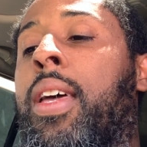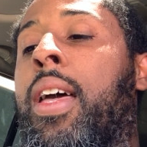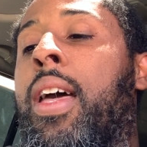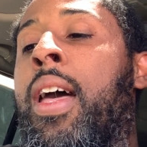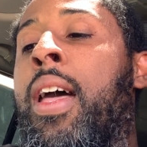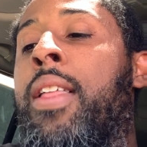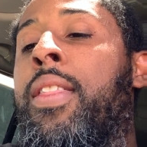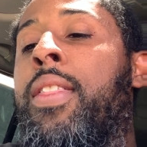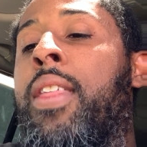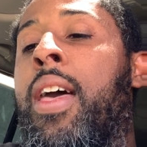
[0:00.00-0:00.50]

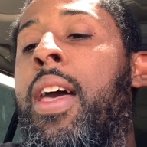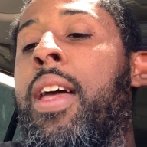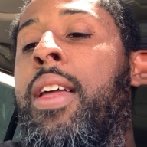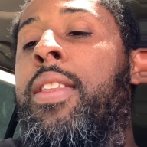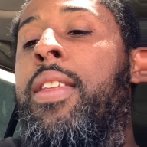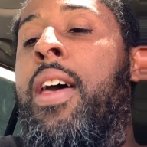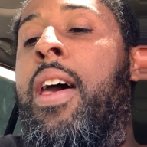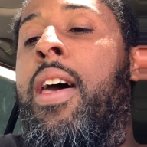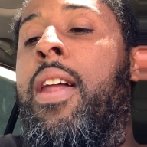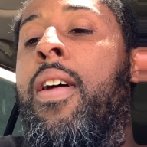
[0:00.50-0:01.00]
and they
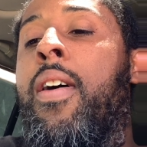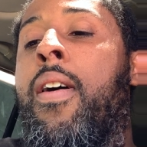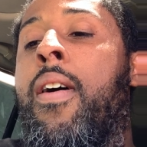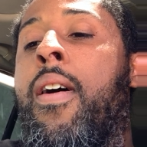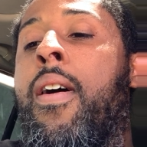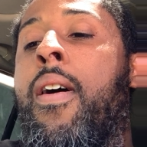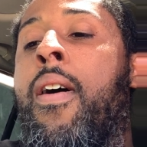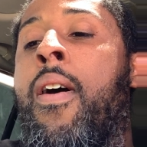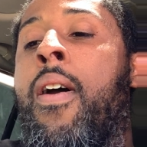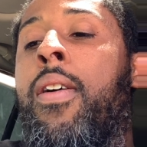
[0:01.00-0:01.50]
that
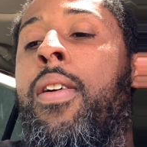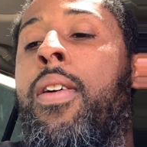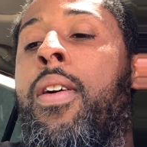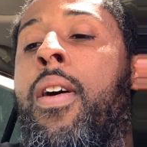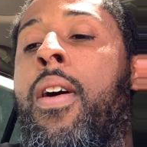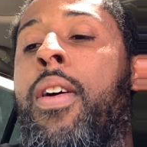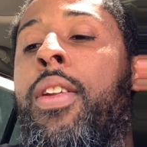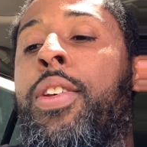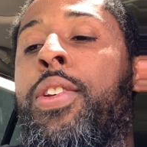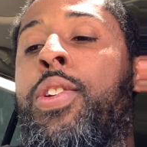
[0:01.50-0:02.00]
are
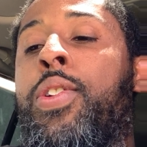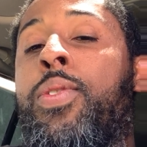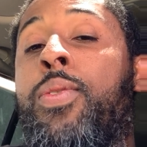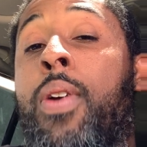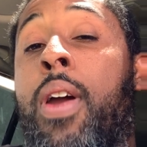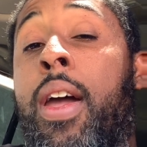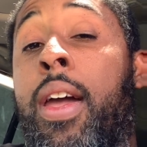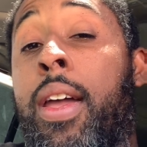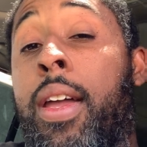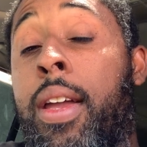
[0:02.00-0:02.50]
gone
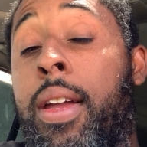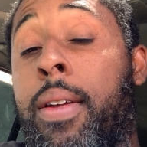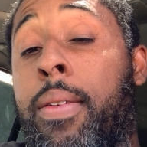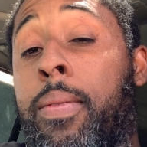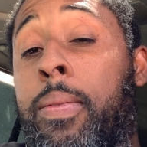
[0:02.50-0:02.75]
astray